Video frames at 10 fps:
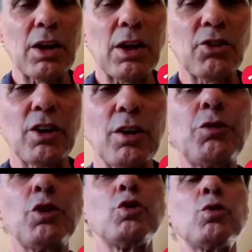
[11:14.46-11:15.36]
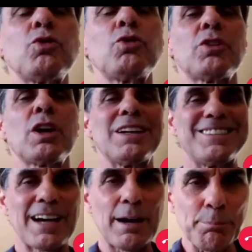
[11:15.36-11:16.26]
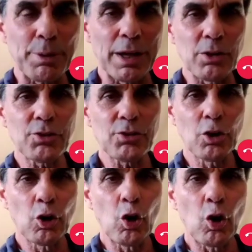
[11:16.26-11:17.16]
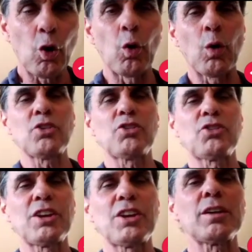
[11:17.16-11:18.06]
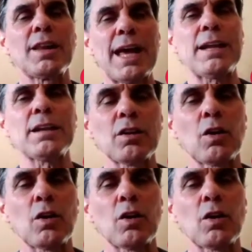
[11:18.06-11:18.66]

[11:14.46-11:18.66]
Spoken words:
Whereas if you used dumbbells or single